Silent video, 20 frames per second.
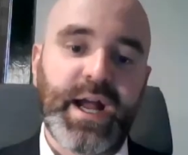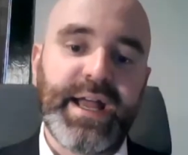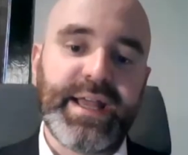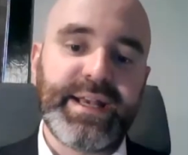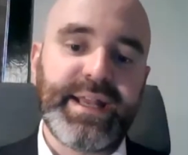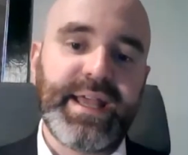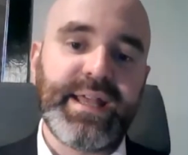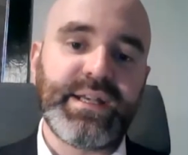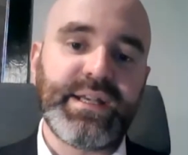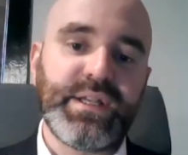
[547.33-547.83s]

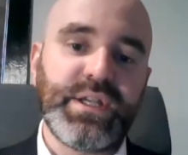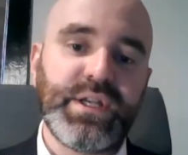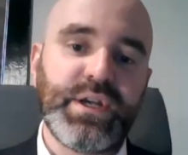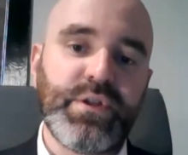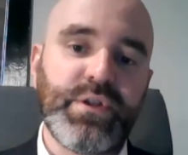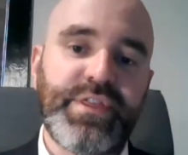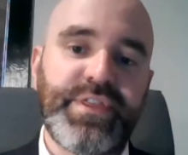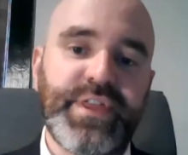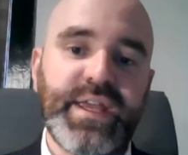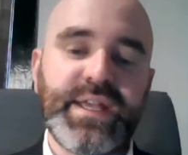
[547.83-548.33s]
And
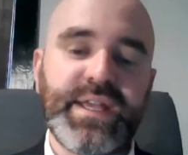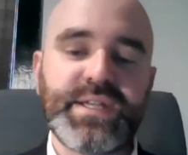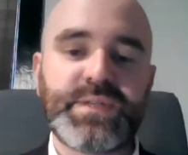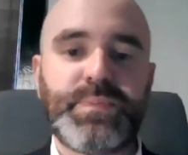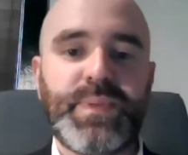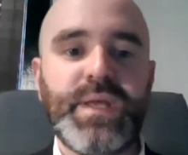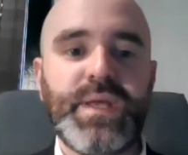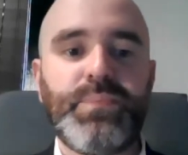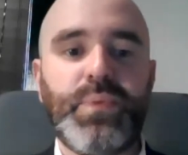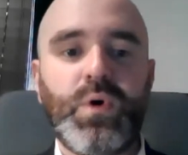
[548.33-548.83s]
the thing is
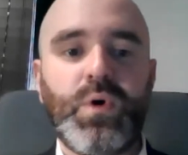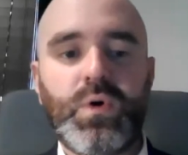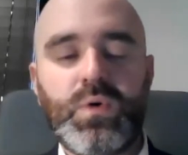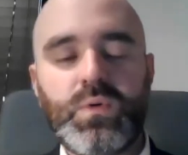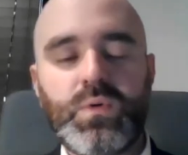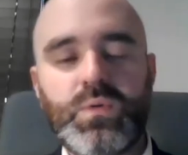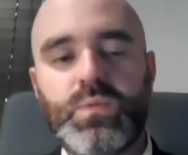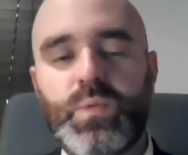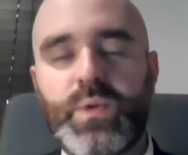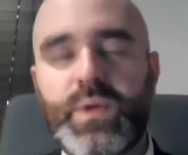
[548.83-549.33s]

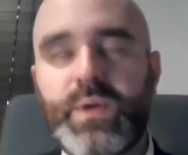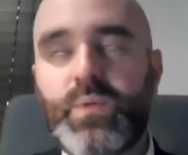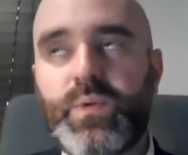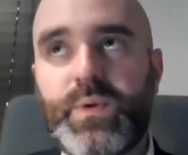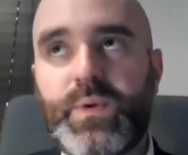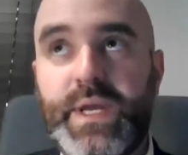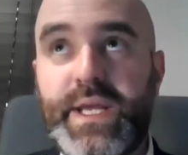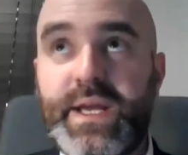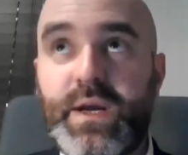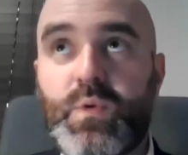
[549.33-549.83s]

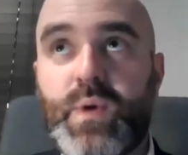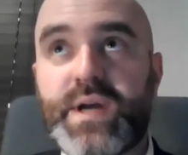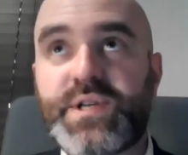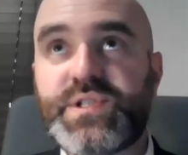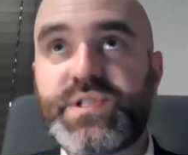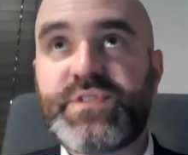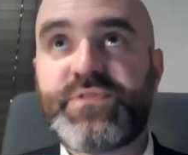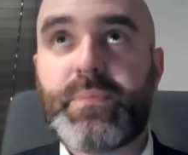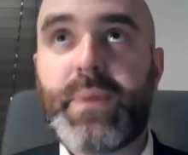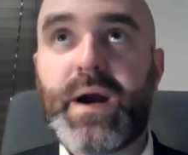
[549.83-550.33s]
we get
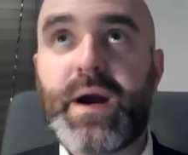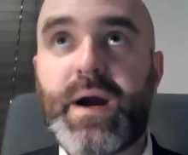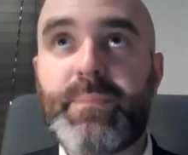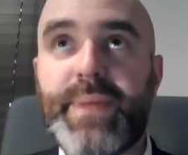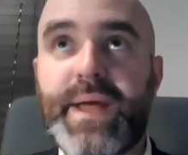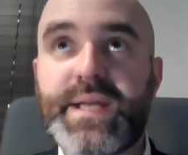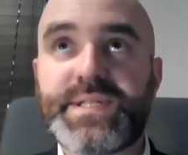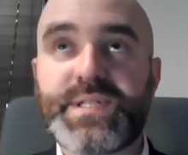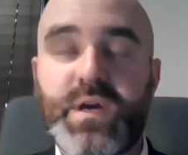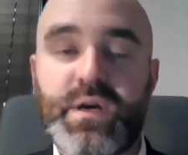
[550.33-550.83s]
questions from our
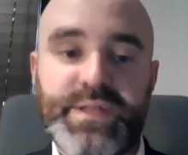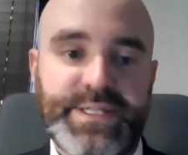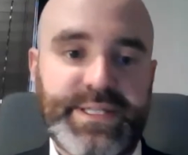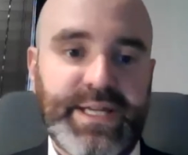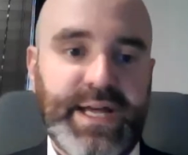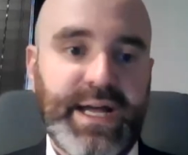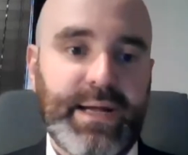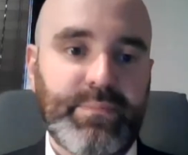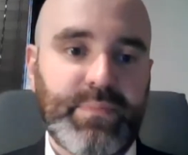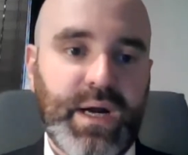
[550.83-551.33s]
base all the
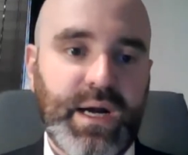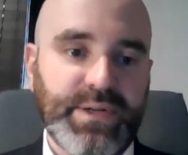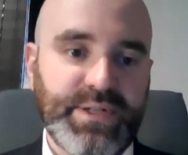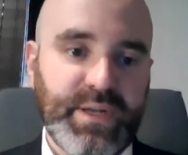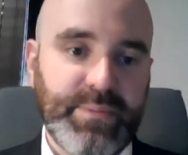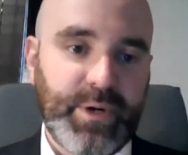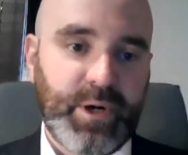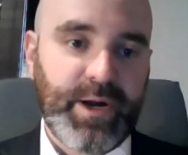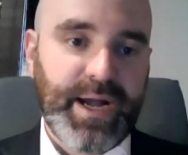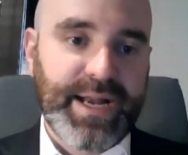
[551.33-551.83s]
time. Our
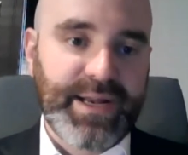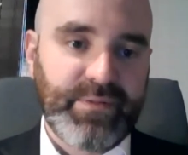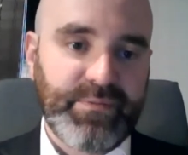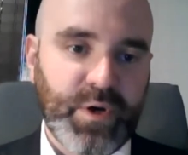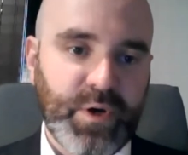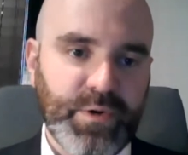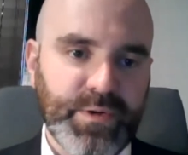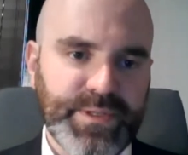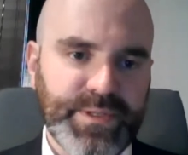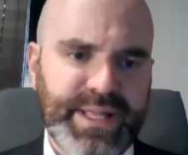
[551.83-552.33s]
Democratic
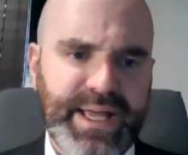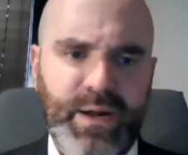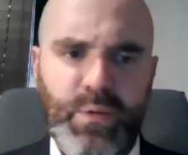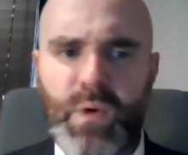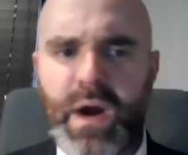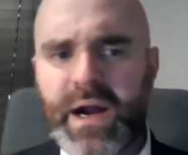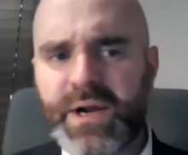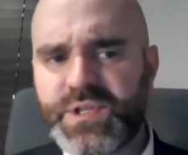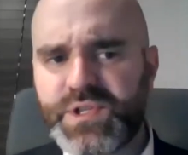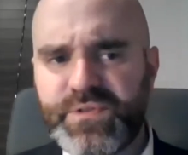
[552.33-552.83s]
voters like,
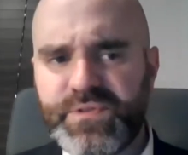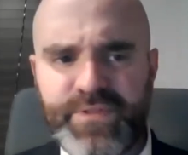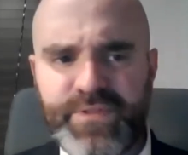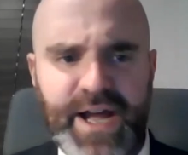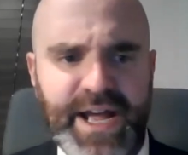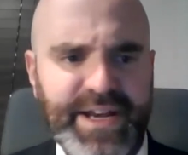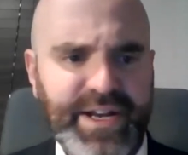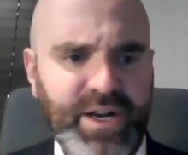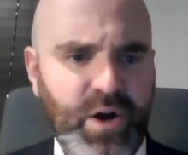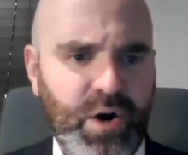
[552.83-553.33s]
why aren't you
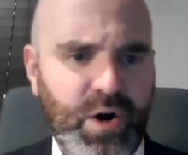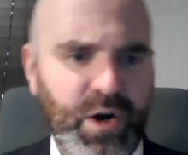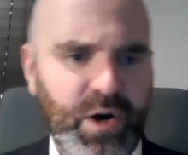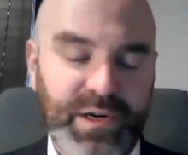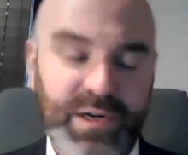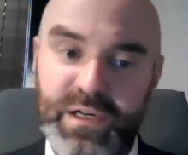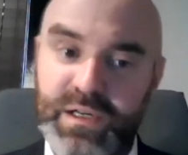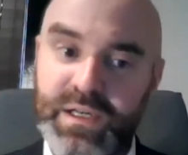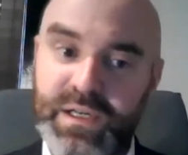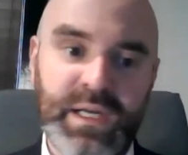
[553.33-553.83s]
fighting
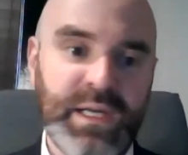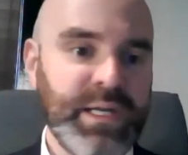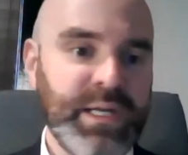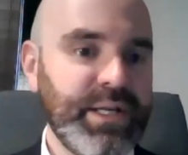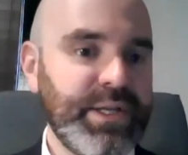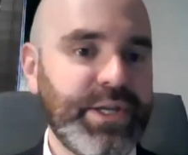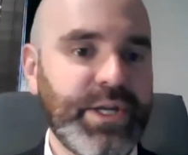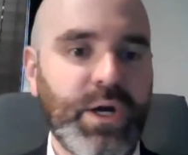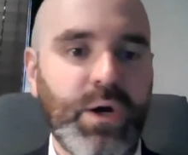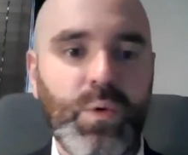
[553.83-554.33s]
harder?
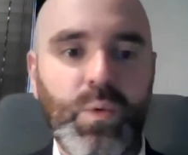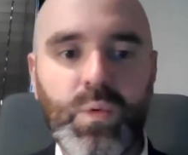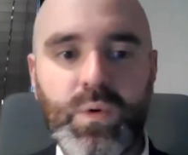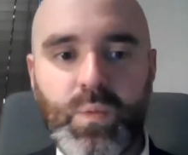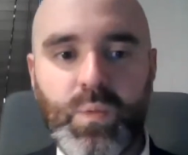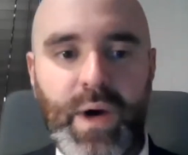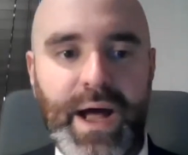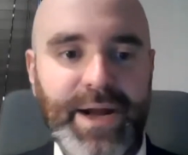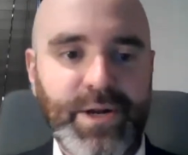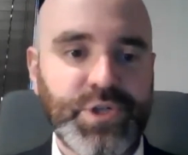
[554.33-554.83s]

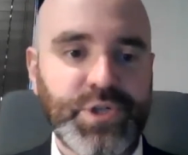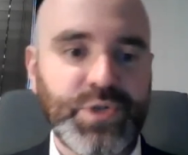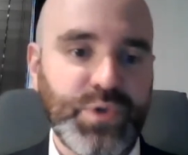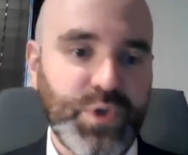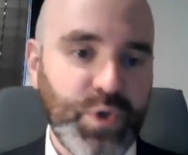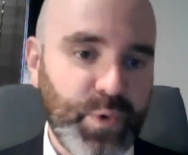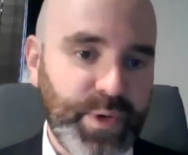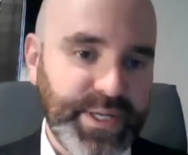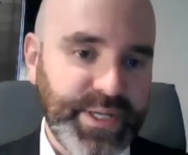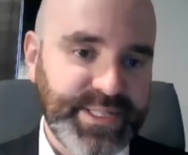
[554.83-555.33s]
Why aren't you
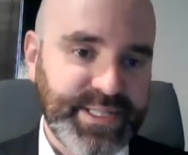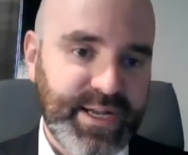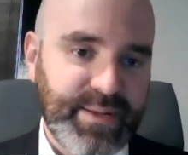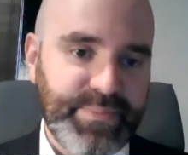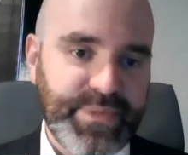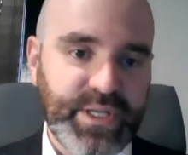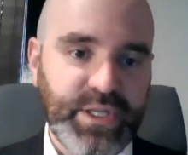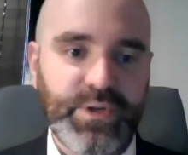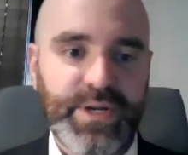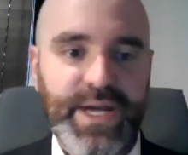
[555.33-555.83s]
doing
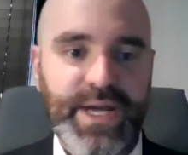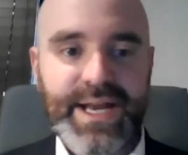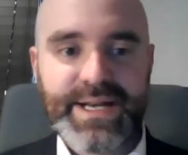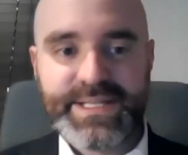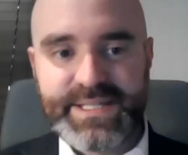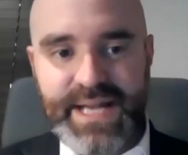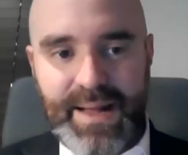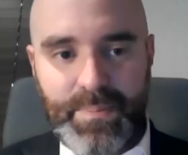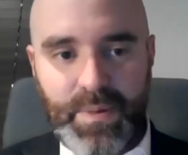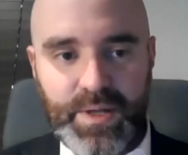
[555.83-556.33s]
something? You got to
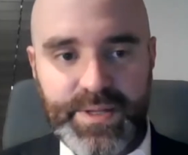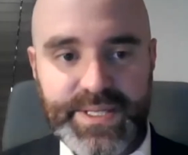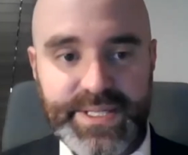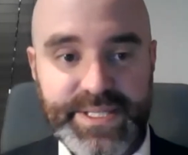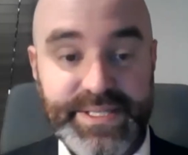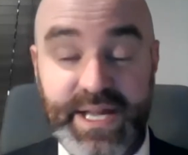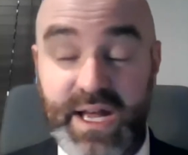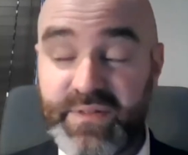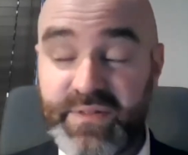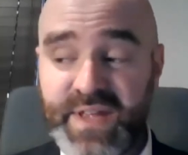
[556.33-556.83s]
stop all this
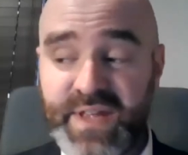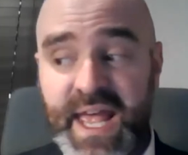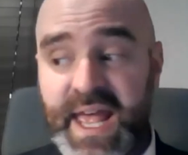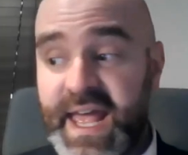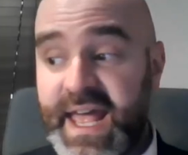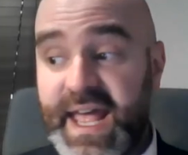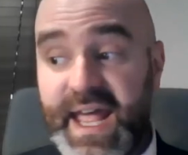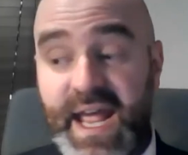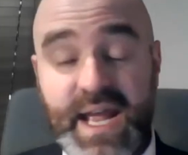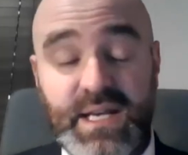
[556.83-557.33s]
stuff.
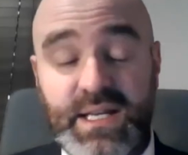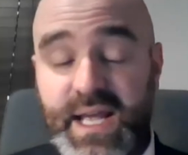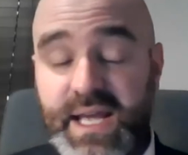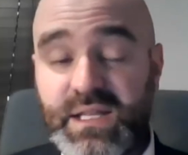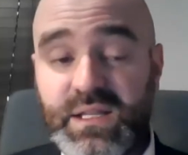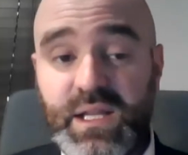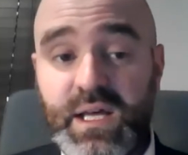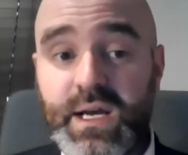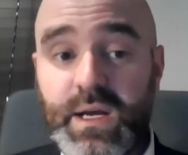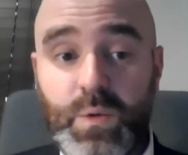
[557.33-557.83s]
And
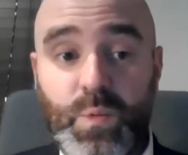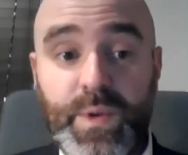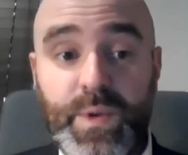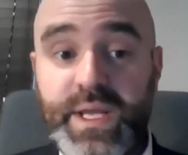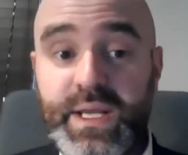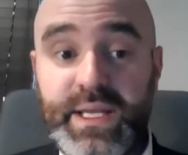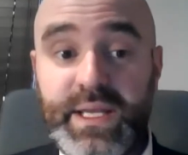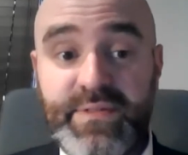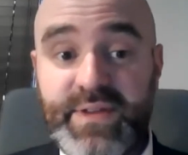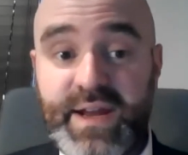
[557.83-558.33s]
look, we
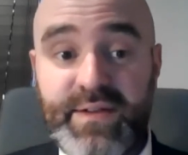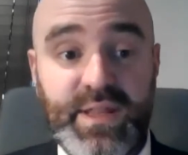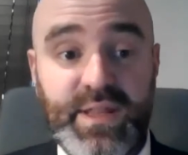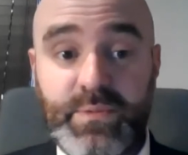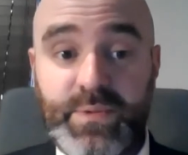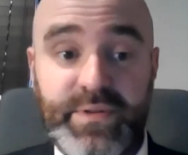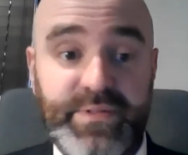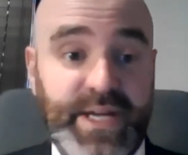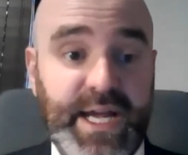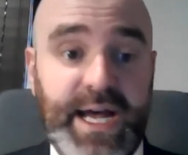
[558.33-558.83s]
give it everything
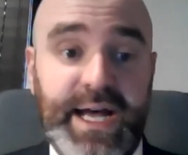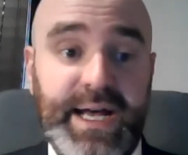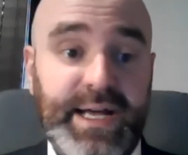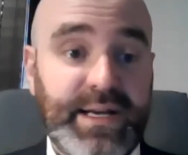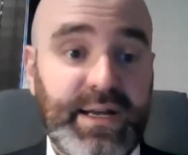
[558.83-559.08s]
we've got.